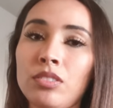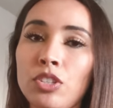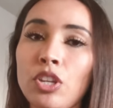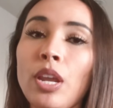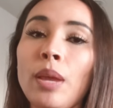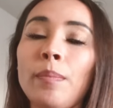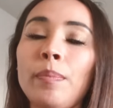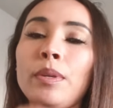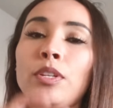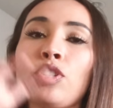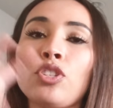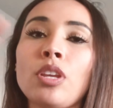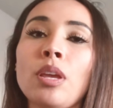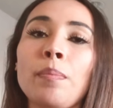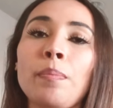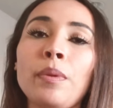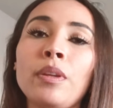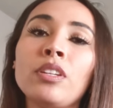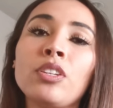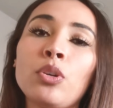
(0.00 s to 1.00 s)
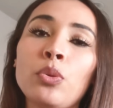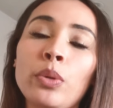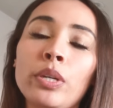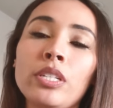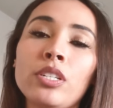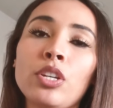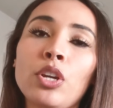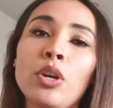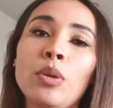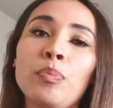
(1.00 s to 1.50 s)
championship and
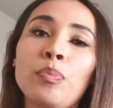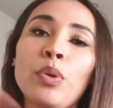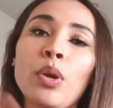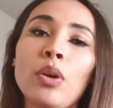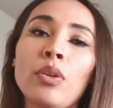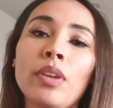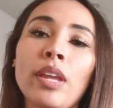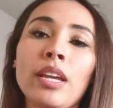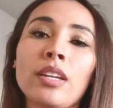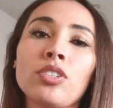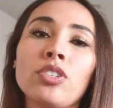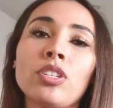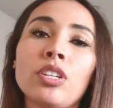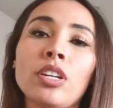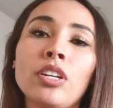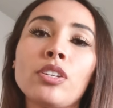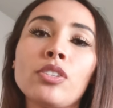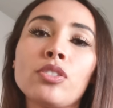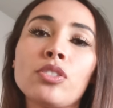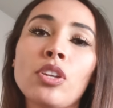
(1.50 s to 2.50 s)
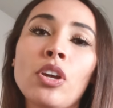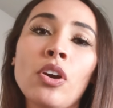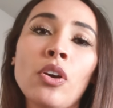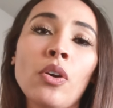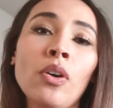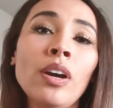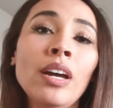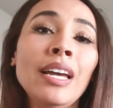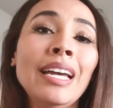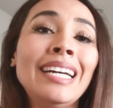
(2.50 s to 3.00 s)
going to go pro next year,
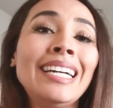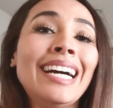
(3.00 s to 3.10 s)
so